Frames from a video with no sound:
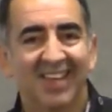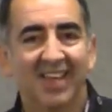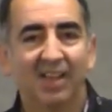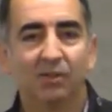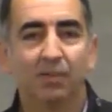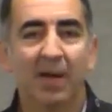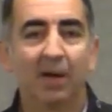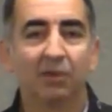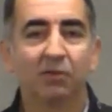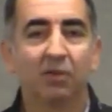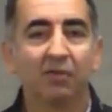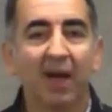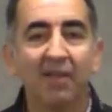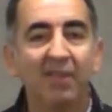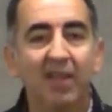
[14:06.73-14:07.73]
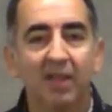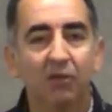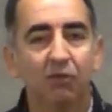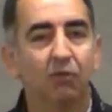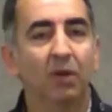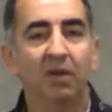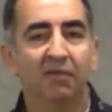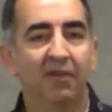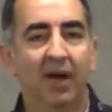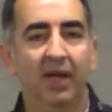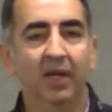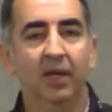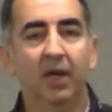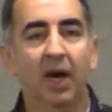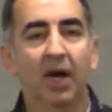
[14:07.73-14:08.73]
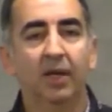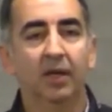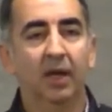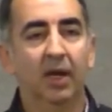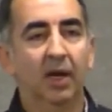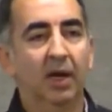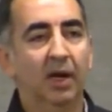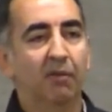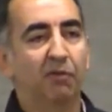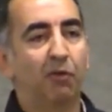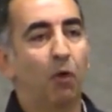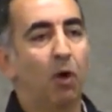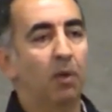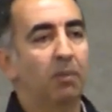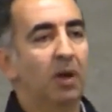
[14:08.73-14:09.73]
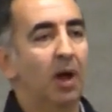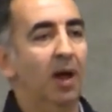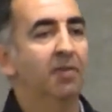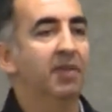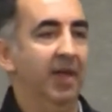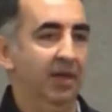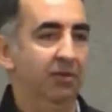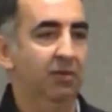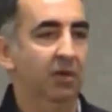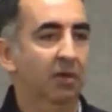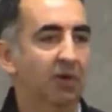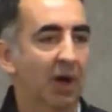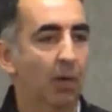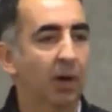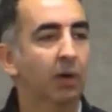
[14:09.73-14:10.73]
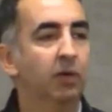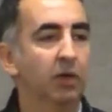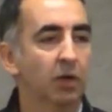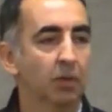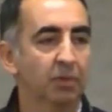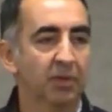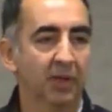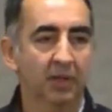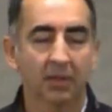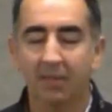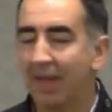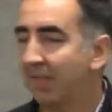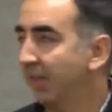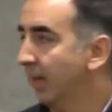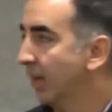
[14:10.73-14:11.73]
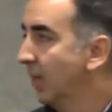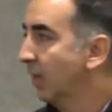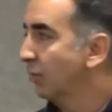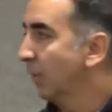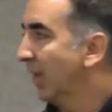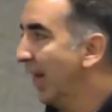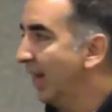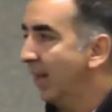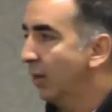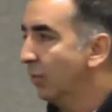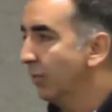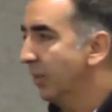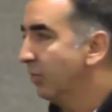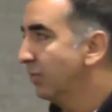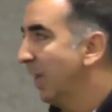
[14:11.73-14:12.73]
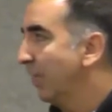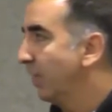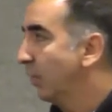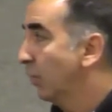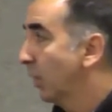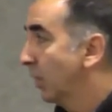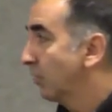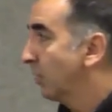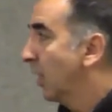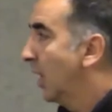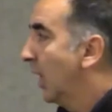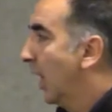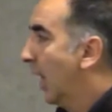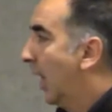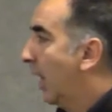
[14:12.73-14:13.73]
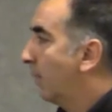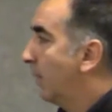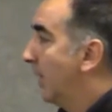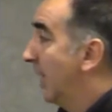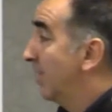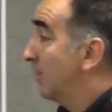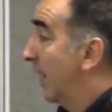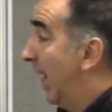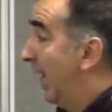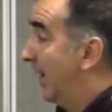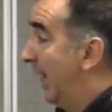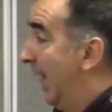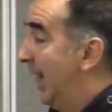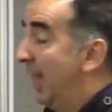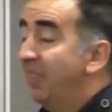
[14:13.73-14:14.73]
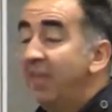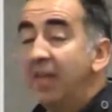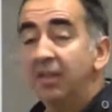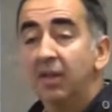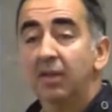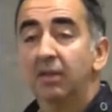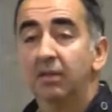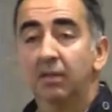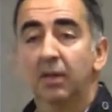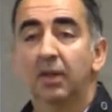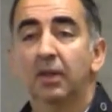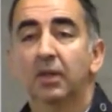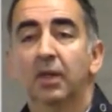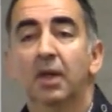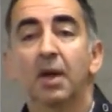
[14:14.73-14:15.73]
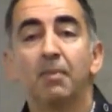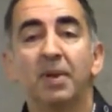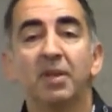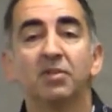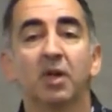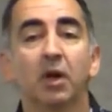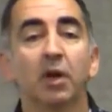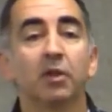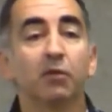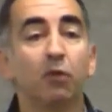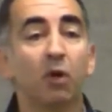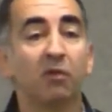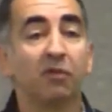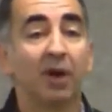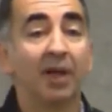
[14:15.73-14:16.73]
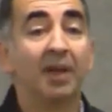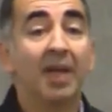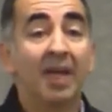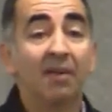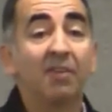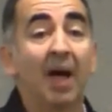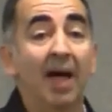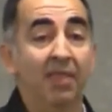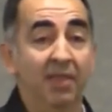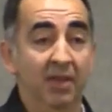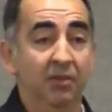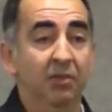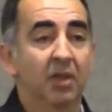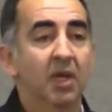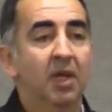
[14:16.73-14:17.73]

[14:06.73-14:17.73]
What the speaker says: It's about surviving in a street fight, not a form contest of how well you know a particular method. So we got to get over these method wars. And I think the companies that are on the forefront have gotten this.